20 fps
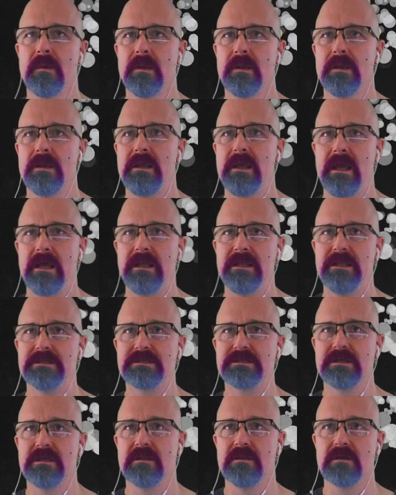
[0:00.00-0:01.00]
and it's
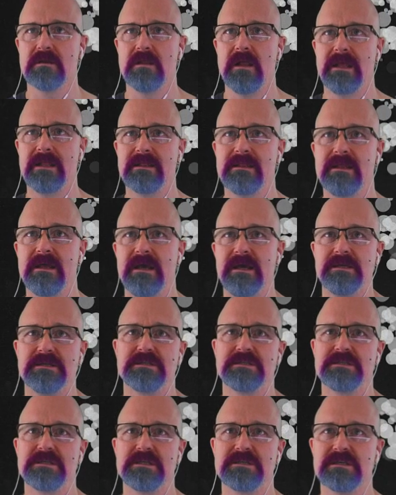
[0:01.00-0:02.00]
going to look like
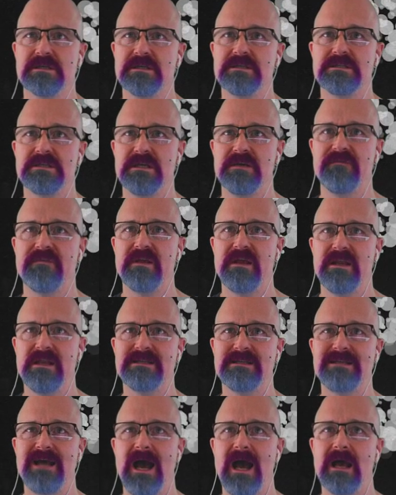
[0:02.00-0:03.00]
this. It's going to see if any
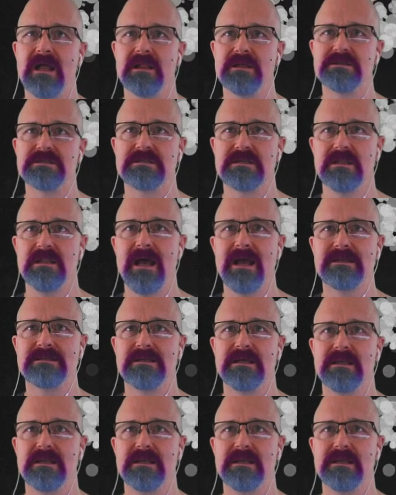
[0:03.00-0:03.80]
tile is selected.